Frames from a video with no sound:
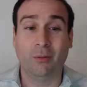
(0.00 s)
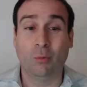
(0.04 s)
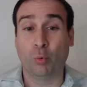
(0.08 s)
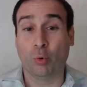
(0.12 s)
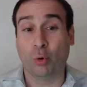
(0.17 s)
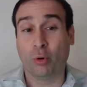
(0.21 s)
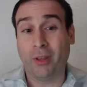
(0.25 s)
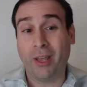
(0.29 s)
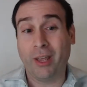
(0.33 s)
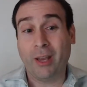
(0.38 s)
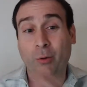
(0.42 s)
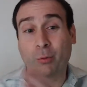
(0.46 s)

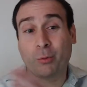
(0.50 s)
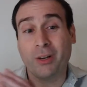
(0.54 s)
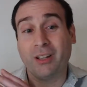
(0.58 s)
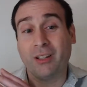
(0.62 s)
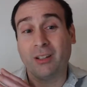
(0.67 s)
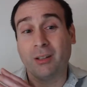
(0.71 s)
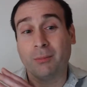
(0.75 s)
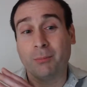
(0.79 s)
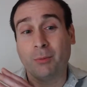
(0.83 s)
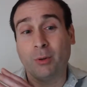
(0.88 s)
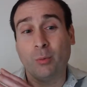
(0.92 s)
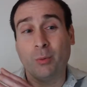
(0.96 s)
Were they
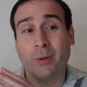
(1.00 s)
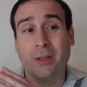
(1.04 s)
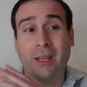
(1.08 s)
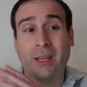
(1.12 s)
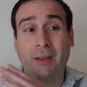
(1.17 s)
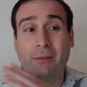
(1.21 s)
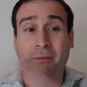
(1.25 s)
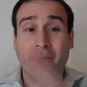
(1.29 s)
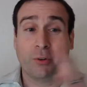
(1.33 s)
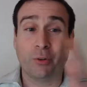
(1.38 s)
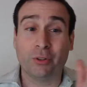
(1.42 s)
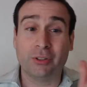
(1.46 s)
reasonable when
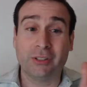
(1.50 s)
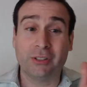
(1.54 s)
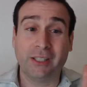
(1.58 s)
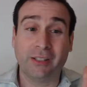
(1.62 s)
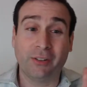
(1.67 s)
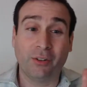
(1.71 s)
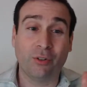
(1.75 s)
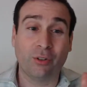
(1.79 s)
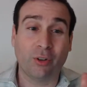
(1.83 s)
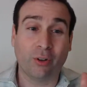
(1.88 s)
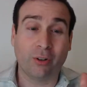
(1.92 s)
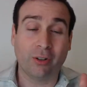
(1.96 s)
they first
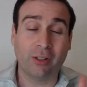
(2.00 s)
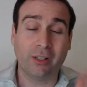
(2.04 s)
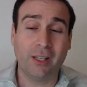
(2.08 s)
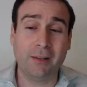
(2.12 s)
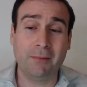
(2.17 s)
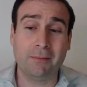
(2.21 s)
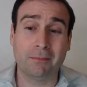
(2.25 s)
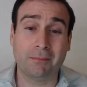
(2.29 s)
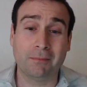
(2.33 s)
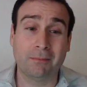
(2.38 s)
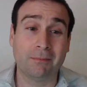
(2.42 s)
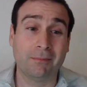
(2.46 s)
inserted
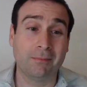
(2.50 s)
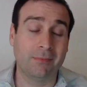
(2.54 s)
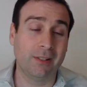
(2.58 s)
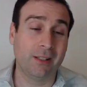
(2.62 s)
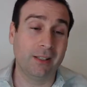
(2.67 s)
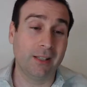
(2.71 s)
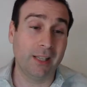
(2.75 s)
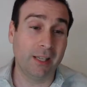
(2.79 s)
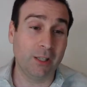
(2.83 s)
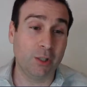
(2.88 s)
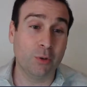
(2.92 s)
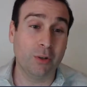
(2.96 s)
it?
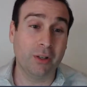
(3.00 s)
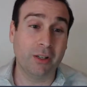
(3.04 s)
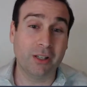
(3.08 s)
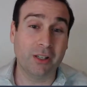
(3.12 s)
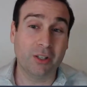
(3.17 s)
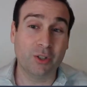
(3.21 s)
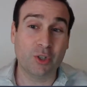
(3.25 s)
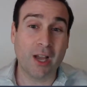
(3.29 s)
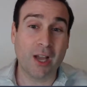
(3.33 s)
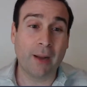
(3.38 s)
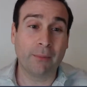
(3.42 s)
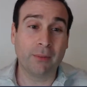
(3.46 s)
Did they do a
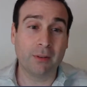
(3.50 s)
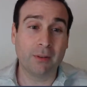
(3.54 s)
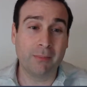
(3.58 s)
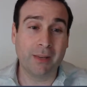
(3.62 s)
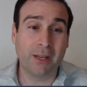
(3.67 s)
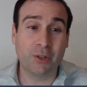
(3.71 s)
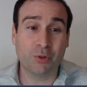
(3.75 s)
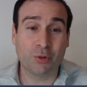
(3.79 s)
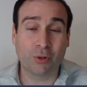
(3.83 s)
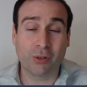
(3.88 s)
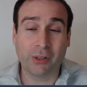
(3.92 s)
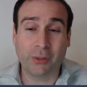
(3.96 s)
good job to
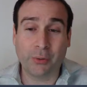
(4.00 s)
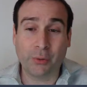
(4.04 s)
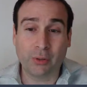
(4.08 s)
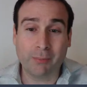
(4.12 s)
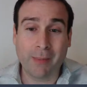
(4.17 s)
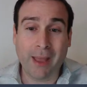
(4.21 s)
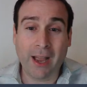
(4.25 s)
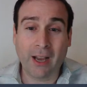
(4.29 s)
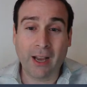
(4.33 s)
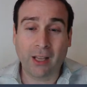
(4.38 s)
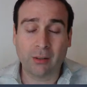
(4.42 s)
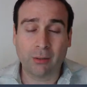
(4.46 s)
make sure it was
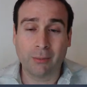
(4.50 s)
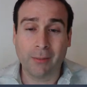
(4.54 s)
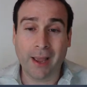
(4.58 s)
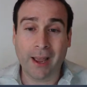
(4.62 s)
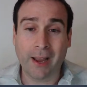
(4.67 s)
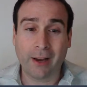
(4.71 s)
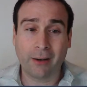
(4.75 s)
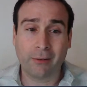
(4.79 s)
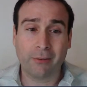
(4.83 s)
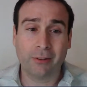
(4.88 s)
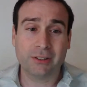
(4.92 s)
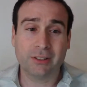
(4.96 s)
maximum
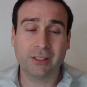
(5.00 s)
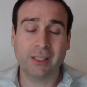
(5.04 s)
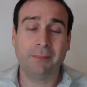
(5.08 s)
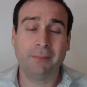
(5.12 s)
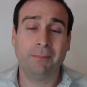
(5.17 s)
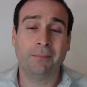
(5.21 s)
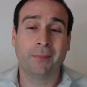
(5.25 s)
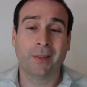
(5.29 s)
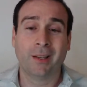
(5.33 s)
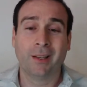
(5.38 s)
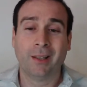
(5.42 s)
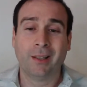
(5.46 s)

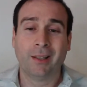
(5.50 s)
accuracy?